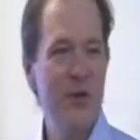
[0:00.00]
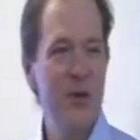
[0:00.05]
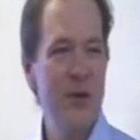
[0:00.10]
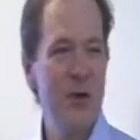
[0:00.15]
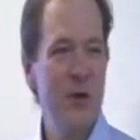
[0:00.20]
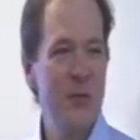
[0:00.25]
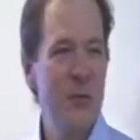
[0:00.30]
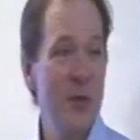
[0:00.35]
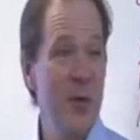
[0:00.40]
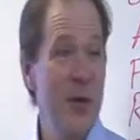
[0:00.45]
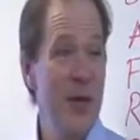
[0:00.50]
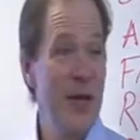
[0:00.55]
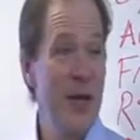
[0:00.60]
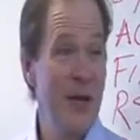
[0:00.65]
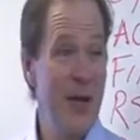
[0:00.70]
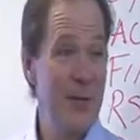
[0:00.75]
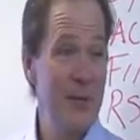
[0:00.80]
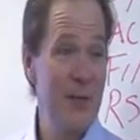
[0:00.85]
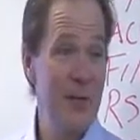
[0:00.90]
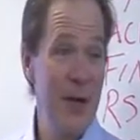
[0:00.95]
to look for
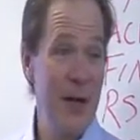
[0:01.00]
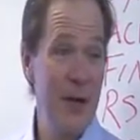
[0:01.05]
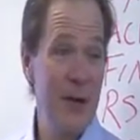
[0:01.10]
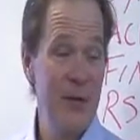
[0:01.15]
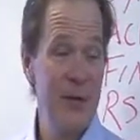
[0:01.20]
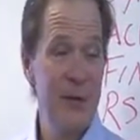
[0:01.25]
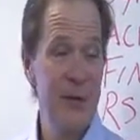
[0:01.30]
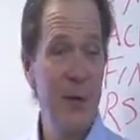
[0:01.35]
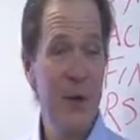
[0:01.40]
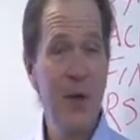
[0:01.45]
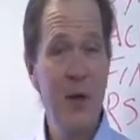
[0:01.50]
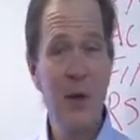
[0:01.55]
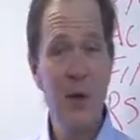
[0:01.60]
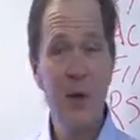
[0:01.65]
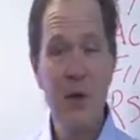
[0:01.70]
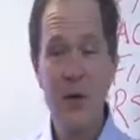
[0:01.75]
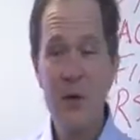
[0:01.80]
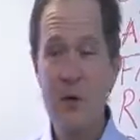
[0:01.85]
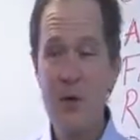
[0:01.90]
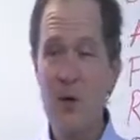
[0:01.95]
PDF files.
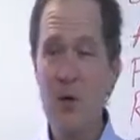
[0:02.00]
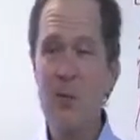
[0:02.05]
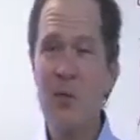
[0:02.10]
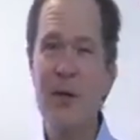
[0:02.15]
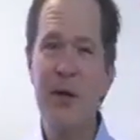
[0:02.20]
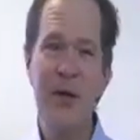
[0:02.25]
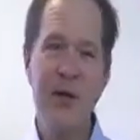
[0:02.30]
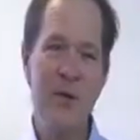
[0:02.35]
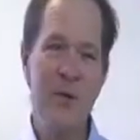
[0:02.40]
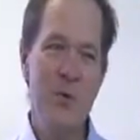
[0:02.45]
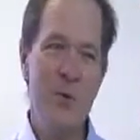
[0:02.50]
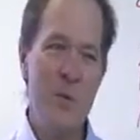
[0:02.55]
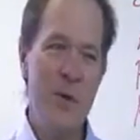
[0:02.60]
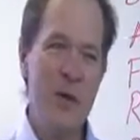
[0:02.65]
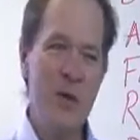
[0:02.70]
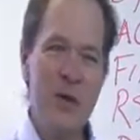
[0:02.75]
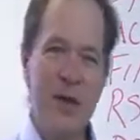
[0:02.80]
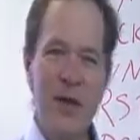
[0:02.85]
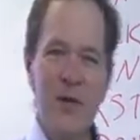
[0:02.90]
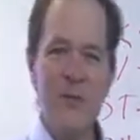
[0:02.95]
Normally, you would be
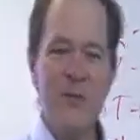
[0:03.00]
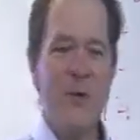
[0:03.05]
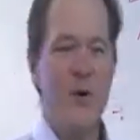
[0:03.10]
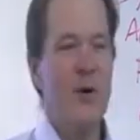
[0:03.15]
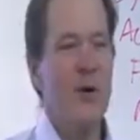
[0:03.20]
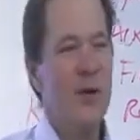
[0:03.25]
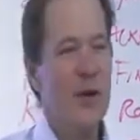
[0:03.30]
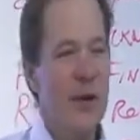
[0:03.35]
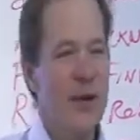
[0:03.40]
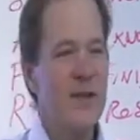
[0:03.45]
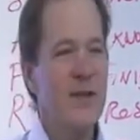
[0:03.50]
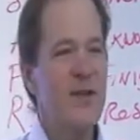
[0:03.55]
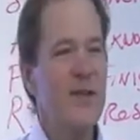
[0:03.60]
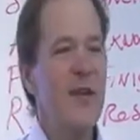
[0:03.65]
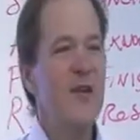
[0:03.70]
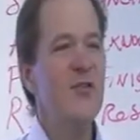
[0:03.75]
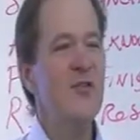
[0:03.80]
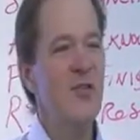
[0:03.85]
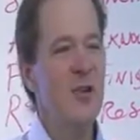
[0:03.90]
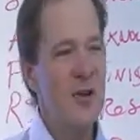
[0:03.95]
looking for
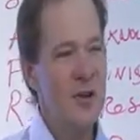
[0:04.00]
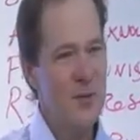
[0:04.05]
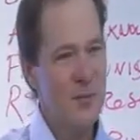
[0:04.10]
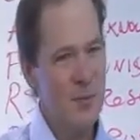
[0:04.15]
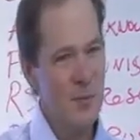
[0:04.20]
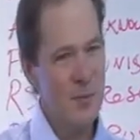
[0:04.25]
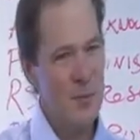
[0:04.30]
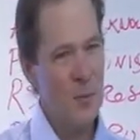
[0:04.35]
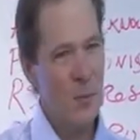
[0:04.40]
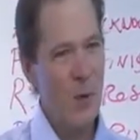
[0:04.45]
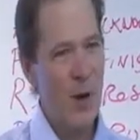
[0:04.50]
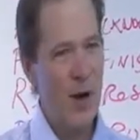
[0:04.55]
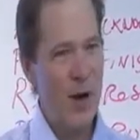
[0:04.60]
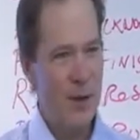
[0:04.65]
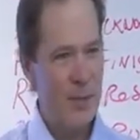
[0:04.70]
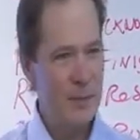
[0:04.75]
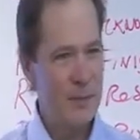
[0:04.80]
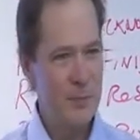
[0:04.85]
extension, what?